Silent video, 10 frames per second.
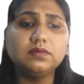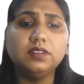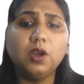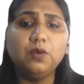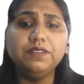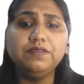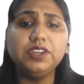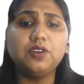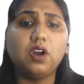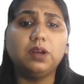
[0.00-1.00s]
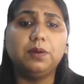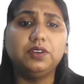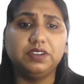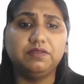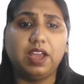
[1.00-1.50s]
Now, when we talk
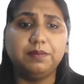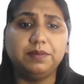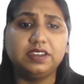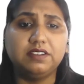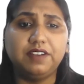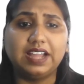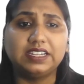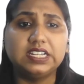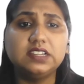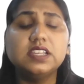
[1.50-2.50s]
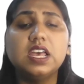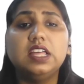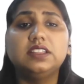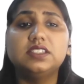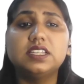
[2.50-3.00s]
about environmental factors,
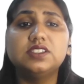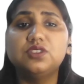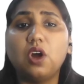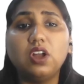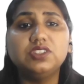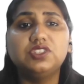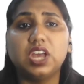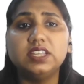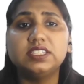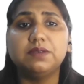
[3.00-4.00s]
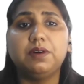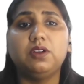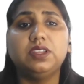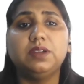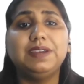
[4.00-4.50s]
this is not just
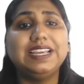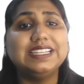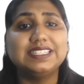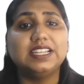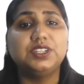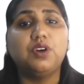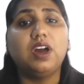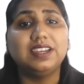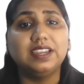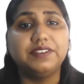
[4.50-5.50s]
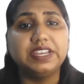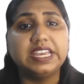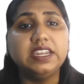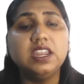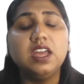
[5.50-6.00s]
about the place that you are
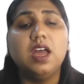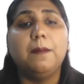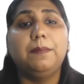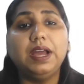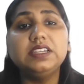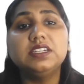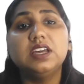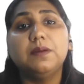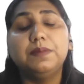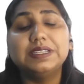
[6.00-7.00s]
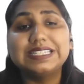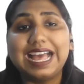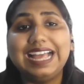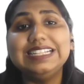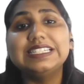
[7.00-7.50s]
living in, but
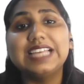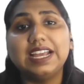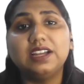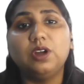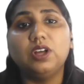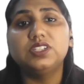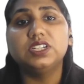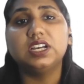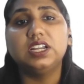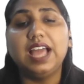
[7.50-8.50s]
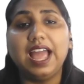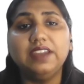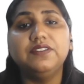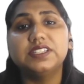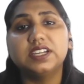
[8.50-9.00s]
besides psychological
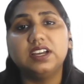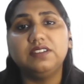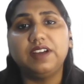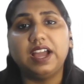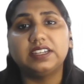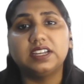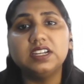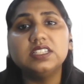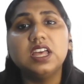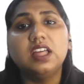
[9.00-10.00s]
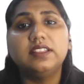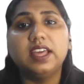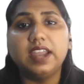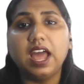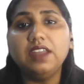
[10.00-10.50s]
and physical factors,
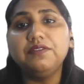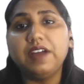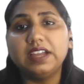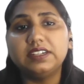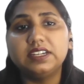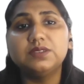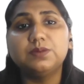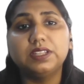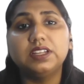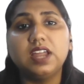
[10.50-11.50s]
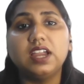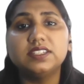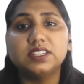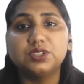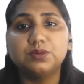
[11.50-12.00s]
there are factors within our
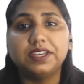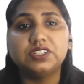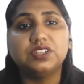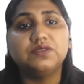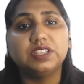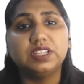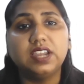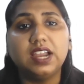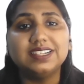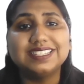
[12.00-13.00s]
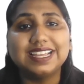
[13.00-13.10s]
situation, within our